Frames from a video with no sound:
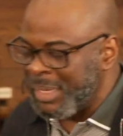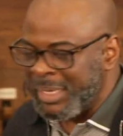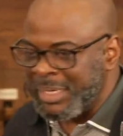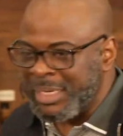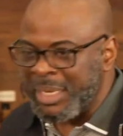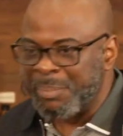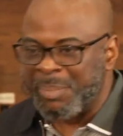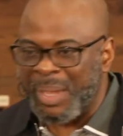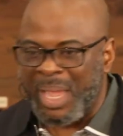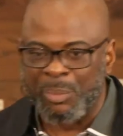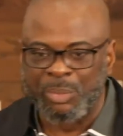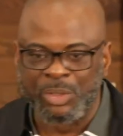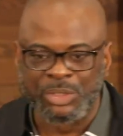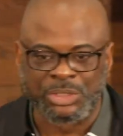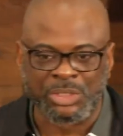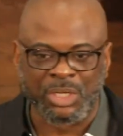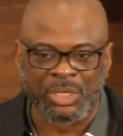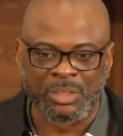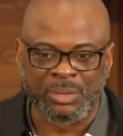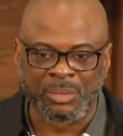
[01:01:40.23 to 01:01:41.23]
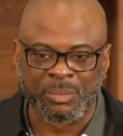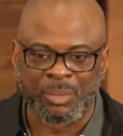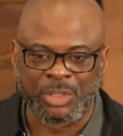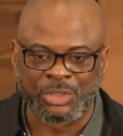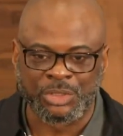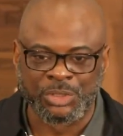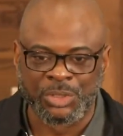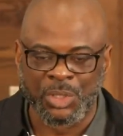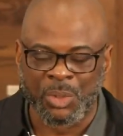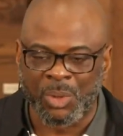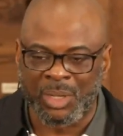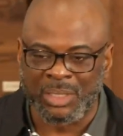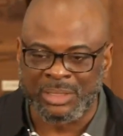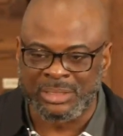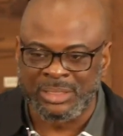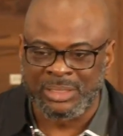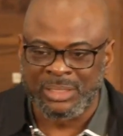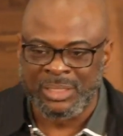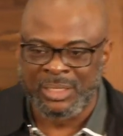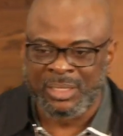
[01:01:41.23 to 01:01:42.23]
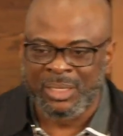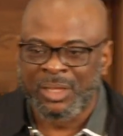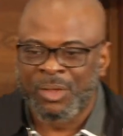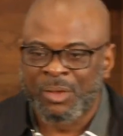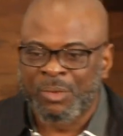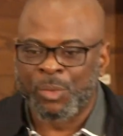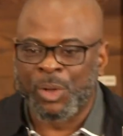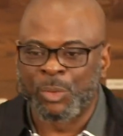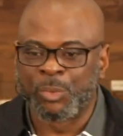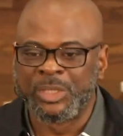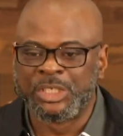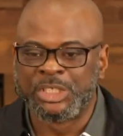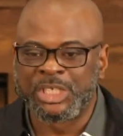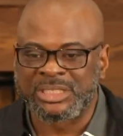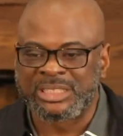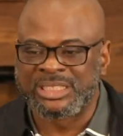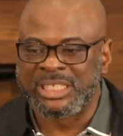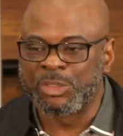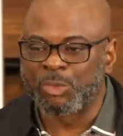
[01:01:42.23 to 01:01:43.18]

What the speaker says: the Bible turned. But you know what? What we just did